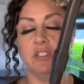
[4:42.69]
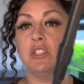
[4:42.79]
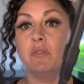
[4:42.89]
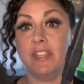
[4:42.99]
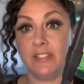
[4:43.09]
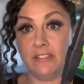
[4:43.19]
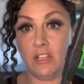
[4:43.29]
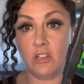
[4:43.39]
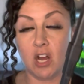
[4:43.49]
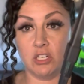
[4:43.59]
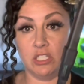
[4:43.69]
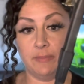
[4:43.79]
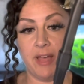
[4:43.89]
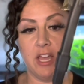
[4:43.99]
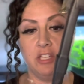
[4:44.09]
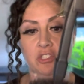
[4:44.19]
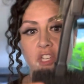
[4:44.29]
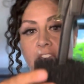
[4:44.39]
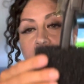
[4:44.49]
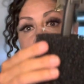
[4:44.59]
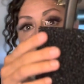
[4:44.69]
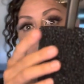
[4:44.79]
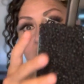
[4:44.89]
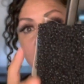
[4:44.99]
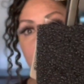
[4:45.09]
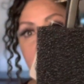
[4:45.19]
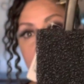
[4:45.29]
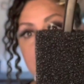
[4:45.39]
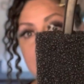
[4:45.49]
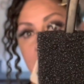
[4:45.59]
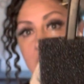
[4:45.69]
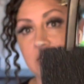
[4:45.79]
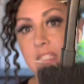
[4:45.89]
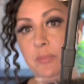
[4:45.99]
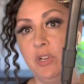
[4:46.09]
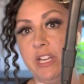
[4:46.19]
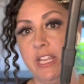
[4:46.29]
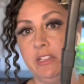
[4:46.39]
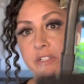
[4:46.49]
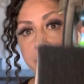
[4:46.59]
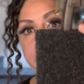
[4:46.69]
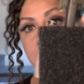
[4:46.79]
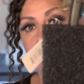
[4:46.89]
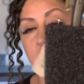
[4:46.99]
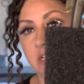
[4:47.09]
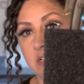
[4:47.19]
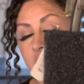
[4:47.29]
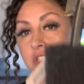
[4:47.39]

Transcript: So this is the large sponge, and as you can see, it's pretty loose on here,